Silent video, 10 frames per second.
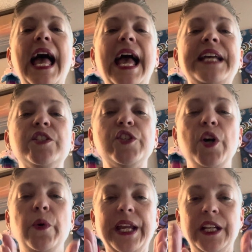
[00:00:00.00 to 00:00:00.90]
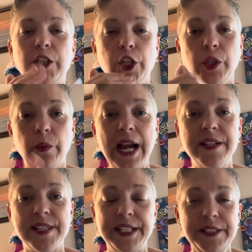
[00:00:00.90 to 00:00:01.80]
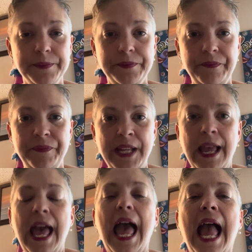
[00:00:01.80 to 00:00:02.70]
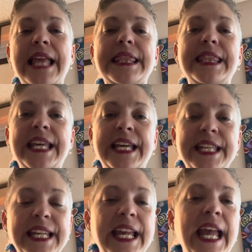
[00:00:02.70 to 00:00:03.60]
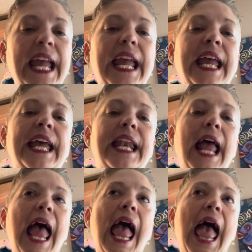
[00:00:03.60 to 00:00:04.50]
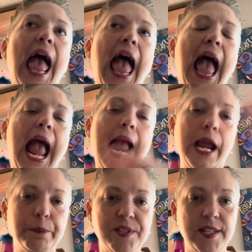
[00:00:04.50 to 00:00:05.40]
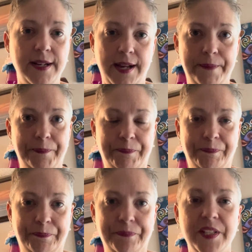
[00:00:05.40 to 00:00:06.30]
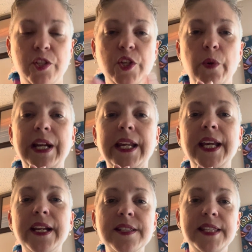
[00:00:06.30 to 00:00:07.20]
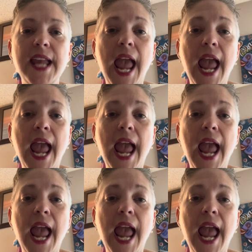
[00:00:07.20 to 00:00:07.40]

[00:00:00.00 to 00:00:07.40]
And so it corrects it, and then it amps it up. So it kicks the